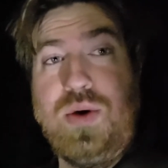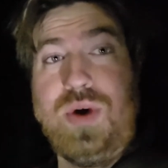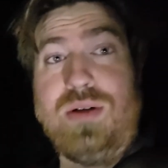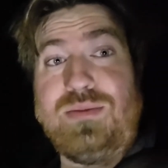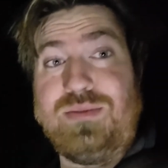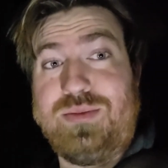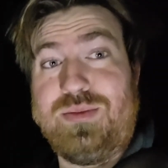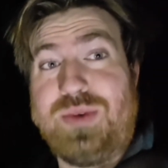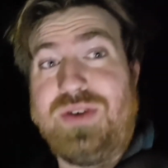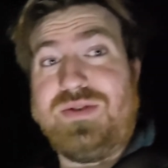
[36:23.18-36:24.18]
Well,
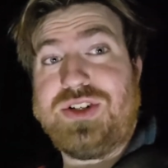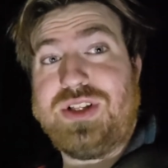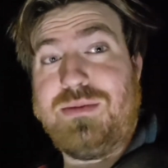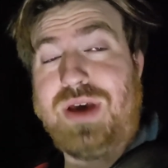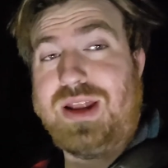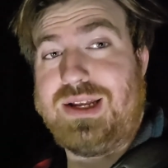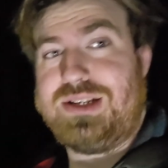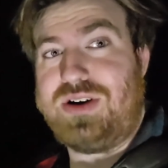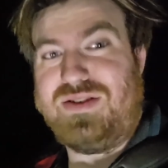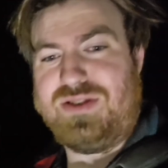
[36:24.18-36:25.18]
we officially made
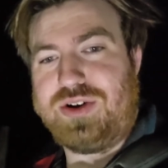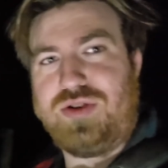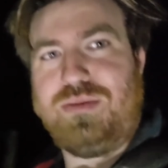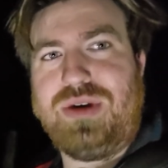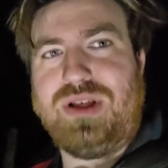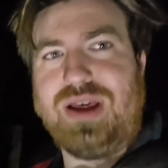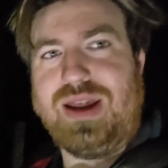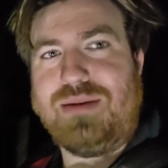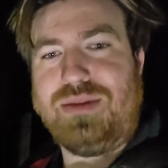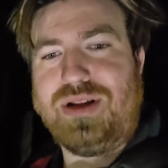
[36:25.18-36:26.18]
it. Sorry for the creepy
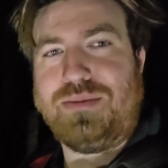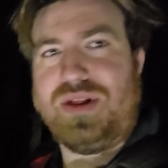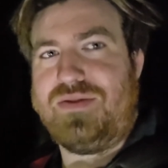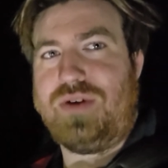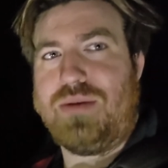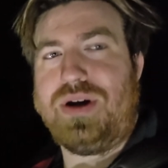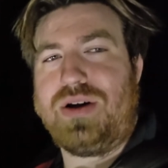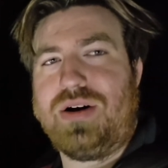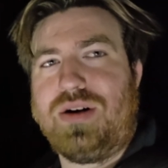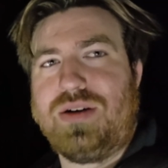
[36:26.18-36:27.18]
light I'm lit up by the front of my
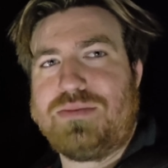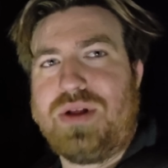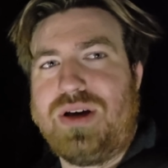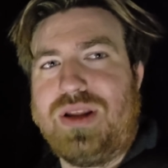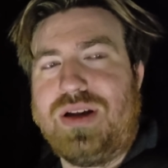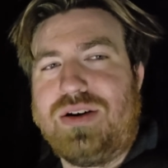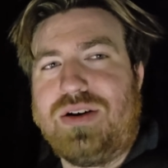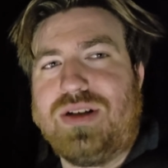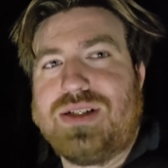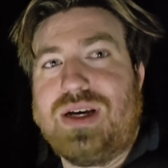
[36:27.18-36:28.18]
car. It's probably going to get
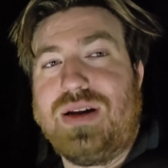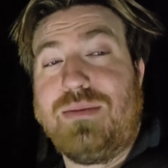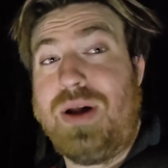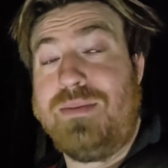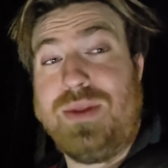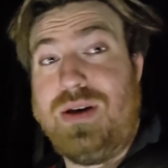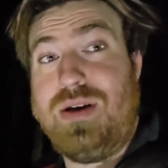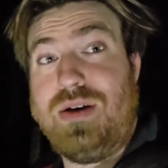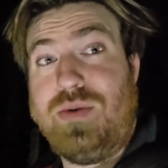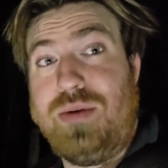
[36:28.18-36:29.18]
dark in a second, but
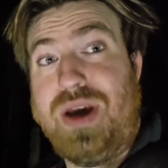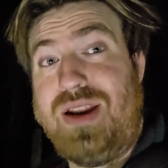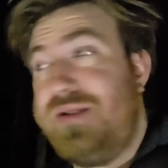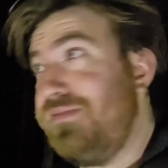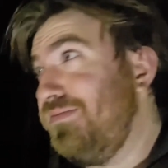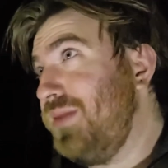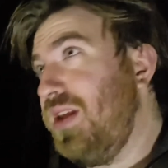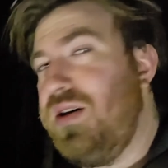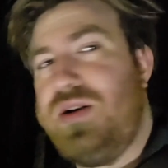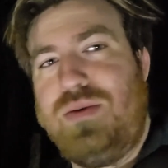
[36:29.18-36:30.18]
we made it.
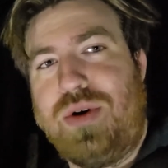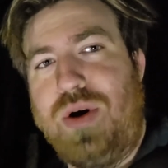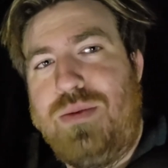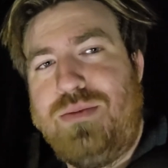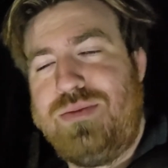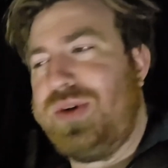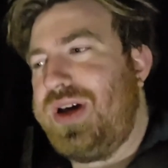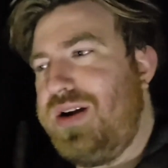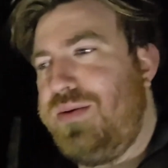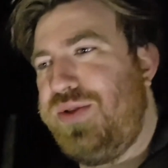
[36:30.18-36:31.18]
We're home. We
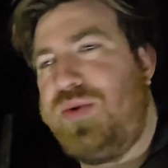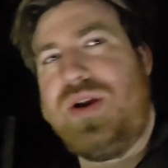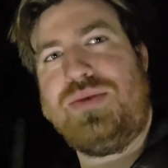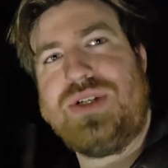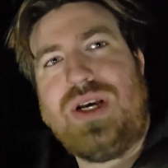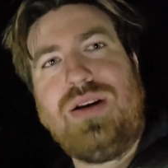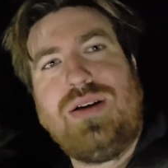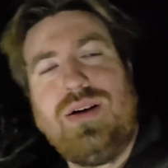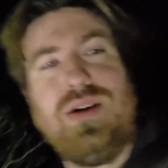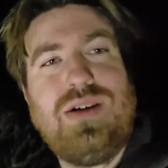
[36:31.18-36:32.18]
got here with 20%.
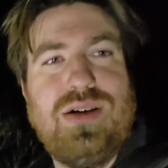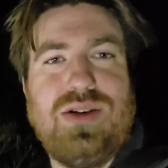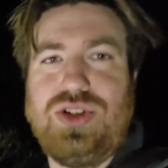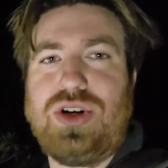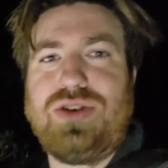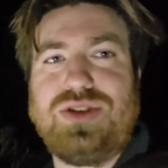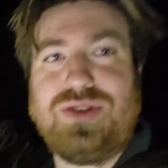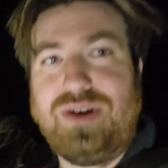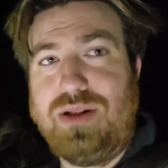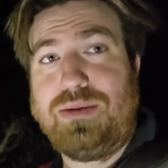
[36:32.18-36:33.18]
Charger's
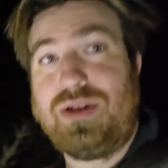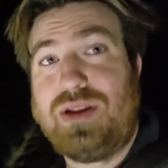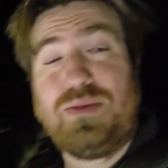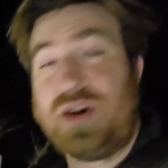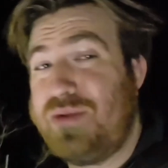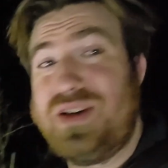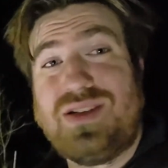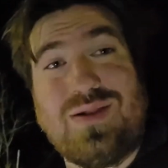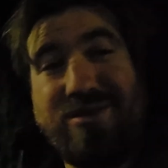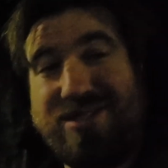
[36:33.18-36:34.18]
available at the
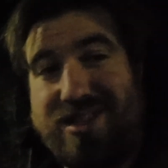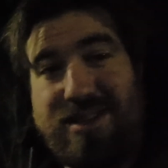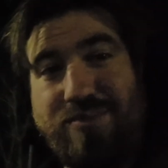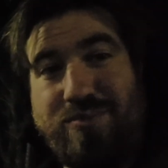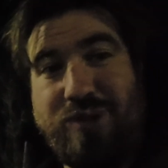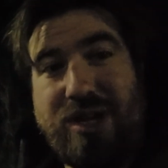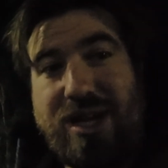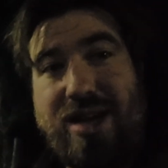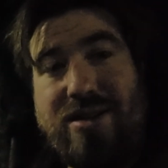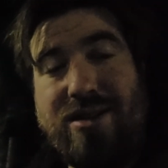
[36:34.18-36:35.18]
apartment, so we're just going to plug
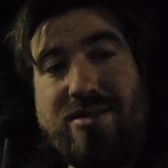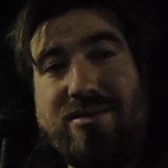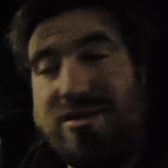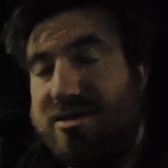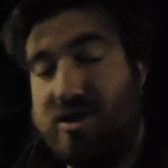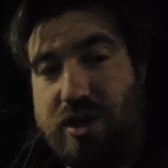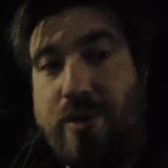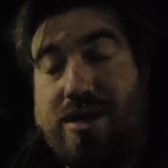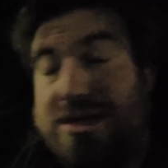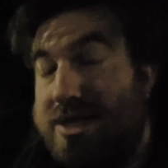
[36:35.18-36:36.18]
in and
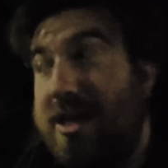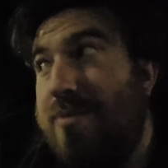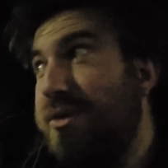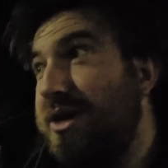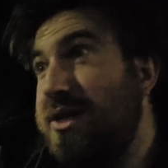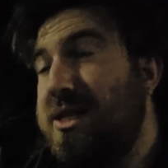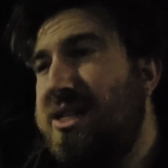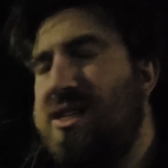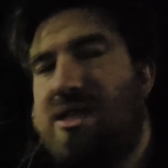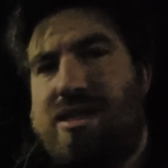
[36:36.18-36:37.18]
go to sleep because it
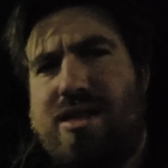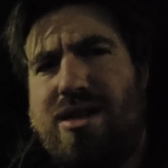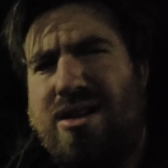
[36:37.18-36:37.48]
is